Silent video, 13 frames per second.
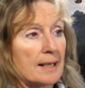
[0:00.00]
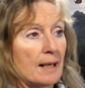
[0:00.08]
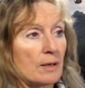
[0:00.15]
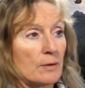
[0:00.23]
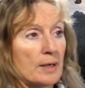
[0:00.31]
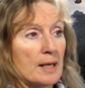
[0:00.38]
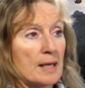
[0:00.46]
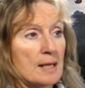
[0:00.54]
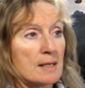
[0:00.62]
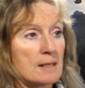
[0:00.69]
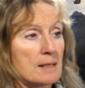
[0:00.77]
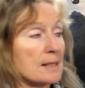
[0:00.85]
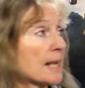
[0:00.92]
Gallery
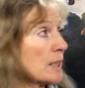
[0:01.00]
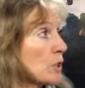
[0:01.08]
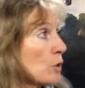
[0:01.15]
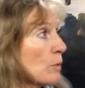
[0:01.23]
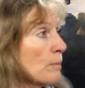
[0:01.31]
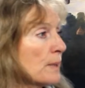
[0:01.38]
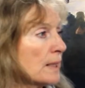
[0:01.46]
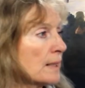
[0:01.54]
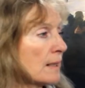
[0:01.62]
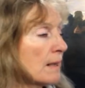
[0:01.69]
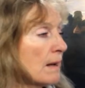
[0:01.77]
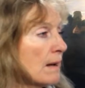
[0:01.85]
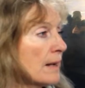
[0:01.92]
is a section on
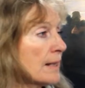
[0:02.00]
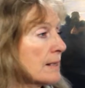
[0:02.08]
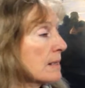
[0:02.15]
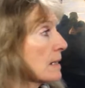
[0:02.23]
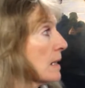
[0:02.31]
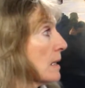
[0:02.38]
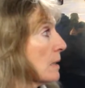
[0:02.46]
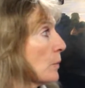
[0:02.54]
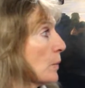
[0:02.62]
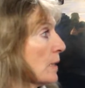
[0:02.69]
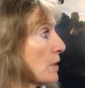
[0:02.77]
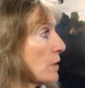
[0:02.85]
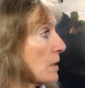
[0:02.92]
bloodlines,
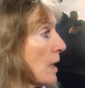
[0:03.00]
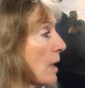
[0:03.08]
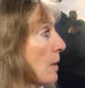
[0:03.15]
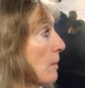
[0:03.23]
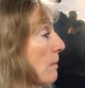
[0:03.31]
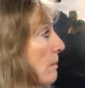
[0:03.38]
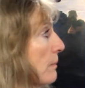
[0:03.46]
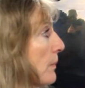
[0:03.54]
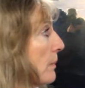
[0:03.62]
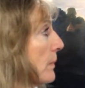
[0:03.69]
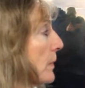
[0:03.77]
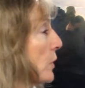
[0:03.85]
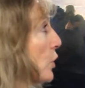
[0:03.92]
which
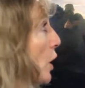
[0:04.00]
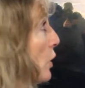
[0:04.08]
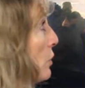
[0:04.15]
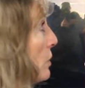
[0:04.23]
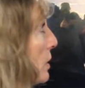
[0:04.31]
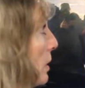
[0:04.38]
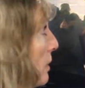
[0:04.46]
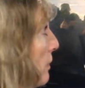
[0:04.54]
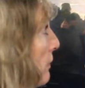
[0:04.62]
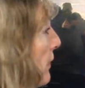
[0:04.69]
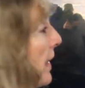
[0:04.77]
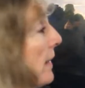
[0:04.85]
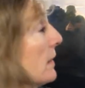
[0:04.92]
shows the
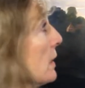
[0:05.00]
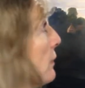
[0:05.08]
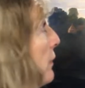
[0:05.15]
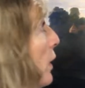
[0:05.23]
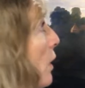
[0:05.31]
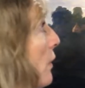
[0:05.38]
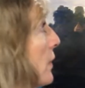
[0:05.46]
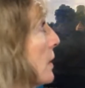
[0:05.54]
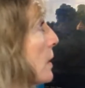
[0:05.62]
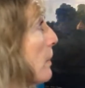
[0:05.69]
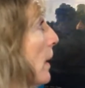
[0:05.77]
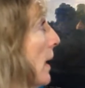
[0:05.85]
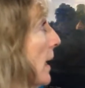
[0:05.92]
founding fathers,
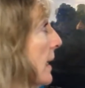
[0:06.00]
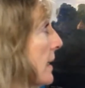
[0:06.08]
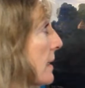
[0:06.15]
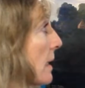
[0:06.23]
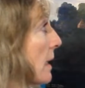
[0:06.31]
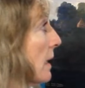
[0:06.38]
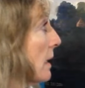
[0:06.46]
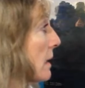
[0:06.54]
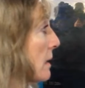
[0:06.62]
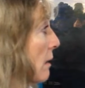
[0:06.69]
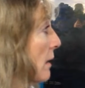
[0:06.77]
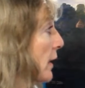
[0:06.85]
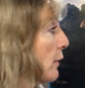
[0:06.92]
the Bailey Turk,
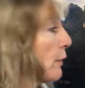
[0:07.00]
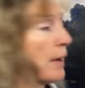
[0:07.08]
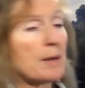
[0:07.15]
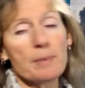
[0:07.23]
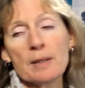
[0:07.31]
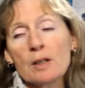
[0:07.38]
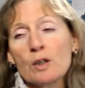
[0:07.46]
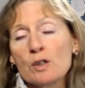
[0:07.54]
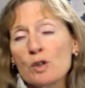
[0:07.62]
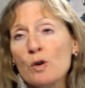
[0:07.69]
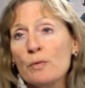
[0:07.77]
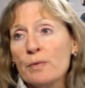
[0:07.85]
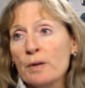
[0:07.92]
Dali Arabian and
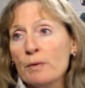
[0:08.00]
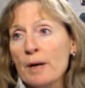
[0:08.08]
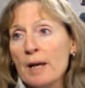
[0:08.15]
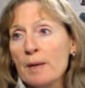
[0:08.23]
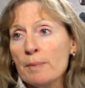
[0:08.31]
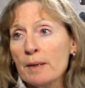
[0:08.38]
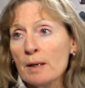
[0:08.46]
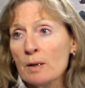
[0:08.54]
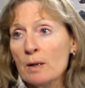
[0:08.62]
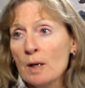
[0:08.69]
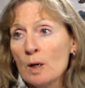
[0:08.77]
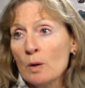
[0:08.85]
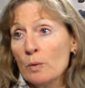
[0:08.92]
Godolphin Arabian,
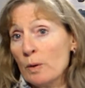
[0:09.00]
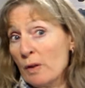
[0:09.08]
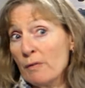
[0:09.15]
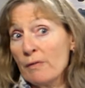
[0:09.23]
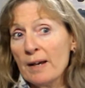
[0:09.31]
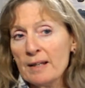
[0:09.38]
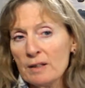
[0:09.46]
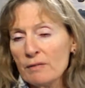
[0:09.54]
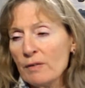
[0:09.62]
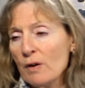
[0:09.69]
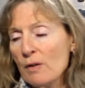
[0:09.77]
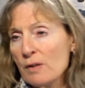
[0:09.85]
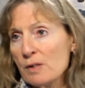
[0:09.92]
who are the founding
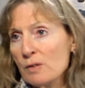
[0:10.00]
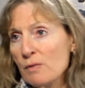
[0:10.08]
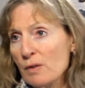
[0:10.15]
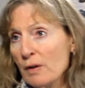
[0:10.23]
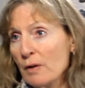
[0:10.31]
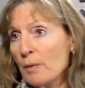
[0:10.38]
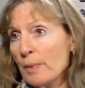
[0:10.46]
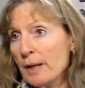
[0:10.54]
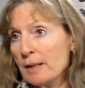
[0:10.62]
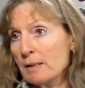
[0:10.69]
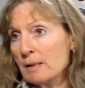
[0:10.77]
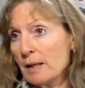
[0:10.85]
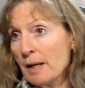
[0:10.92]
fathers of the
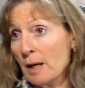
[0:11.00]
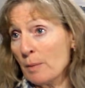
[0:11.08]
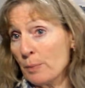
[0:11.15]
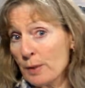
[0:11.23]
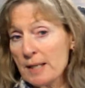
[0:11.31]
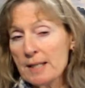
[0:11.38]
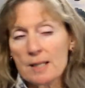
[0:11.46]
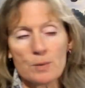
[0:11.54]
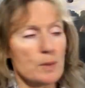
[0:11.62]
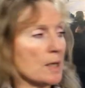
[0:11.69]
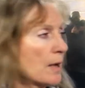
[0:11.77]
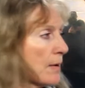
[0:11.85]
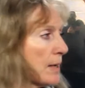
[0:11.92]
thoroughbred breed as we know